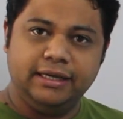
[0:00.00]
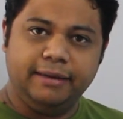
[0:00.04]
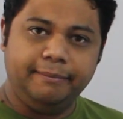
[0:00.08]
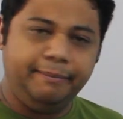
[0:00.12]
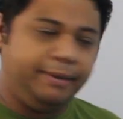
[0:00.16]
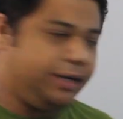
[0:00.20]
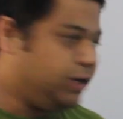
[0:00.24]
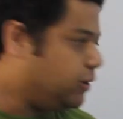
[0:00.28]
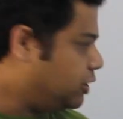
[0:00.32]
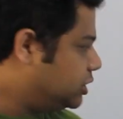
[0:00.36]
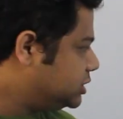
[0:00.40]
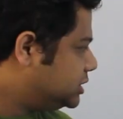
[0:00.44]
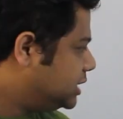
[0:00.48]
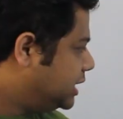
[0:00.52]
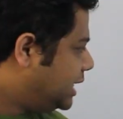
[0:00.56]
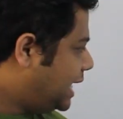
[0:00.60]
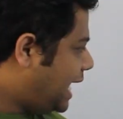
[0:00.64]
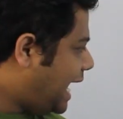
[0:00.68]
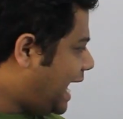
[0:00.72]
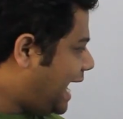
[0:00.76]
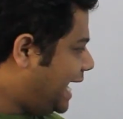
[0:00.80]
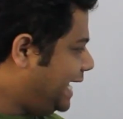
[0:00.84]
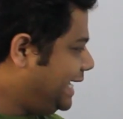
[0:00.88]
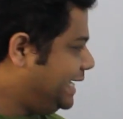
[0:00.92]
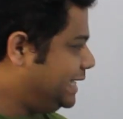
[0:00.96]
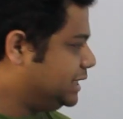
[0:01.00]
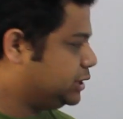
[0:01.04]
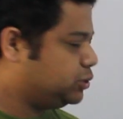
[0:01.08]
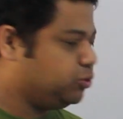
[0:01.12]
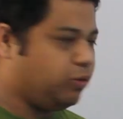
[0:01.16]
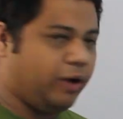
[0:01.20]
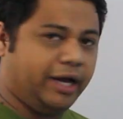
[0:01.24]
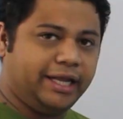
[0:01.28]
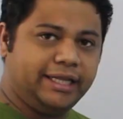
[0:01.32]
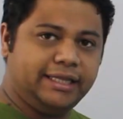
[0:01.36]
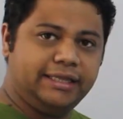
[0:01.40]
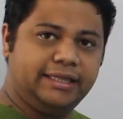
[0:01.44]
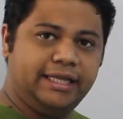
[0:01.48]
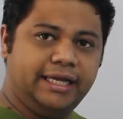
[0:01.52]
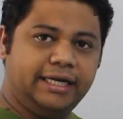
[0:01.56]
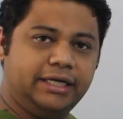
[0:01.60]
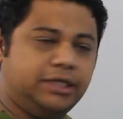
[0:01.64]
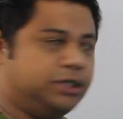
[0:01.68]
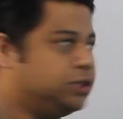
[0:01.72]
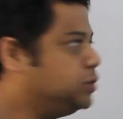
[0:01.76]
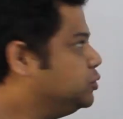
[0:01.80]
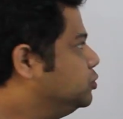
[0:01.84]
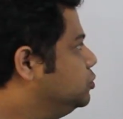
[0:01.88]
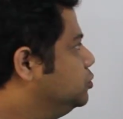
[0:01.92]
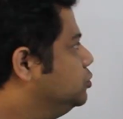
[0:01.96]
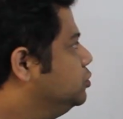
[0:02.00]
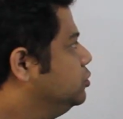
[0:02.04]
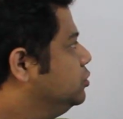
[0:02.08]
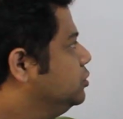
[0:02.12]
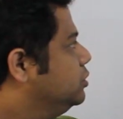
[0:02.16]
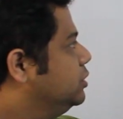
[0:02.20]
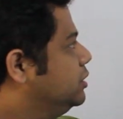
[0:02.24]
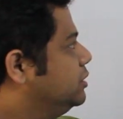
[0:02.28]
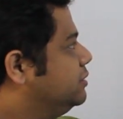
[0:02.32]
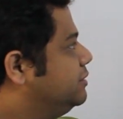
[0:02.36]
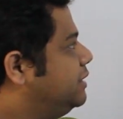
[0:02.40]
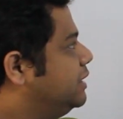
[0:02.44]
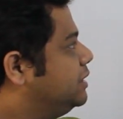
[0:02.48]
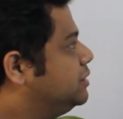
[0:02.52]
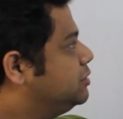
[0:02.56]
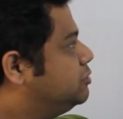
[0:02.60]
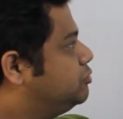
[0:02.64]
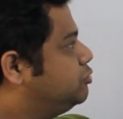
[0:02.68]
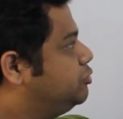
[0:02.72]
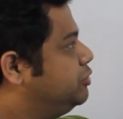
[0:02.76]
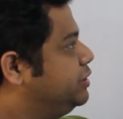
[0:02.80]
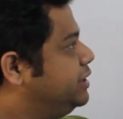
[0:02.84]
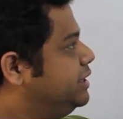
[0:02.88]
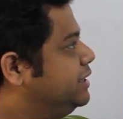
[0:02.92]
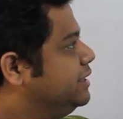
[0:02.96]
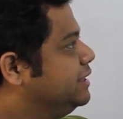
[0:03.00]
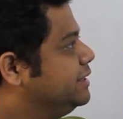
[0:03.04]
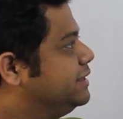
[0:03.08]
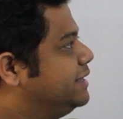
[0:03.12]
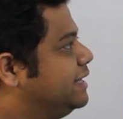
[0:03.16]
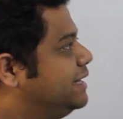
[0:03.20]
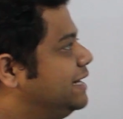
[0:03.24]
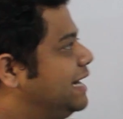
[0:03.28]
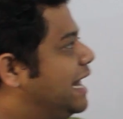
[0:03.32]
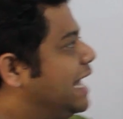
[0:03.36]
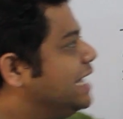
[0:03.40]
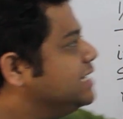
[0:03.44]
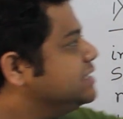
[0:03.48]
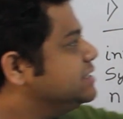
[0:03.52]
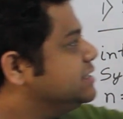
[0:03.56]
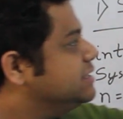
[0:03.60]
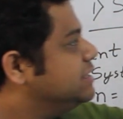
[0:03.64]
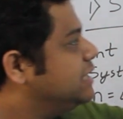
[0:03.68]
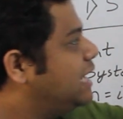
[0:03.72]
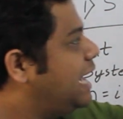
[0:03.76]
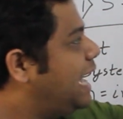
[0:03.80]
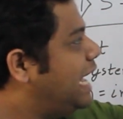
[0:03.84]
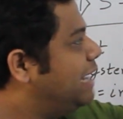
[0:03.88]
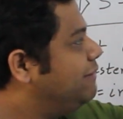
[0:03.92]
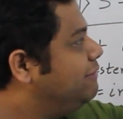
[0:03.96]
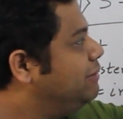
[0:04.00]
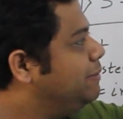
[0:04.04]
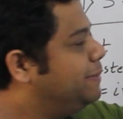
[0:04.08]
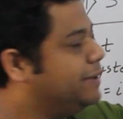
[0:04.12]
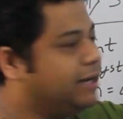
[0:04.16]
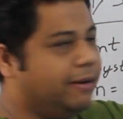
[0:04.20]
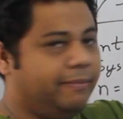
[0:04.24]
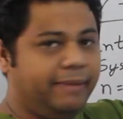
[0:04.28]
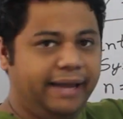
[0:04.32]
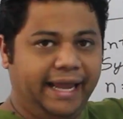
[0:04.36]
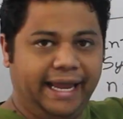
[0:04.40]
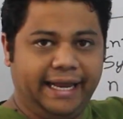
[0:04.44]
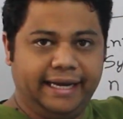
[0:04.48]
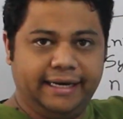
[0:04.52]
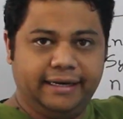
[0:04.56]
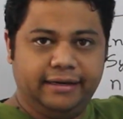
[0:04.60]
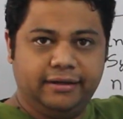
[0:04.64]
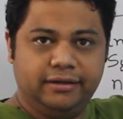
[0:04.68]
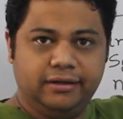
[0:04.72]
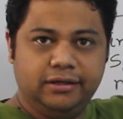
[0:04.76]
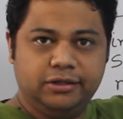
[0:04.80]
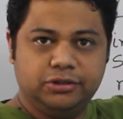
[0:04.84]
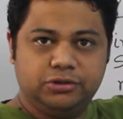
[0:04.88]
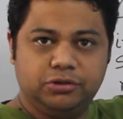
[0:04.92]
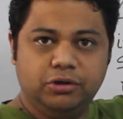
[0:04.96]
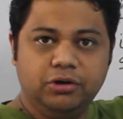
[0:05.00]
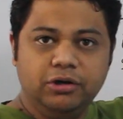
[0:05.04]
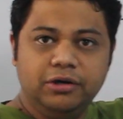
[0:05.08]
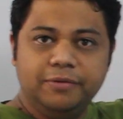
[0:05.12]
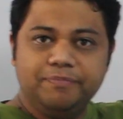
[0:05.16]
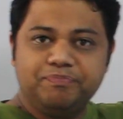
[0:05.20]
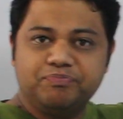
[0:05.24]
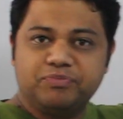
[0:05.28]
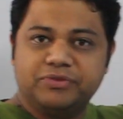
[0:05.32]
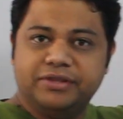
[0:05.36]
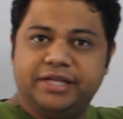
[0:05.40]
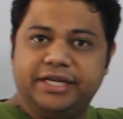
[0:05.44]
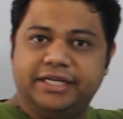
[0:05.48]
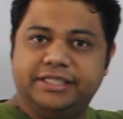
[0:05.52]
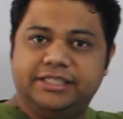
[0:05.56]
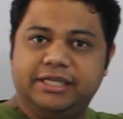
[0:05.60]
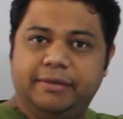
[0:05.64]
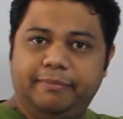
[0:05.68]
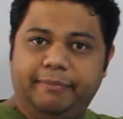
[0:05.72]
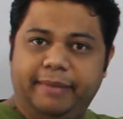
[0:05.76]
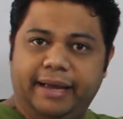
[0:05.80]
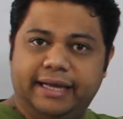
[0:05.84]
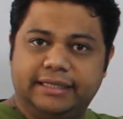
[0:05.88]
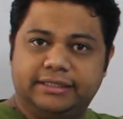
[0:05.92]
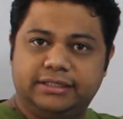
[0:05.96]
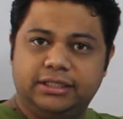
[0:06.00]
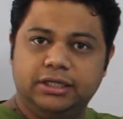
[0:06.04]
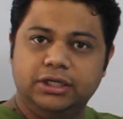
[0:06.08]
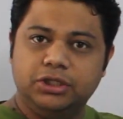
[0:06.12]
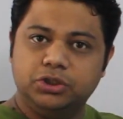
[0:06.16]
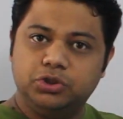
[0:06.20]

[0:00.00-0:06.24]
because I is 1, then 2, then 3, then last I will become n. So there is a match.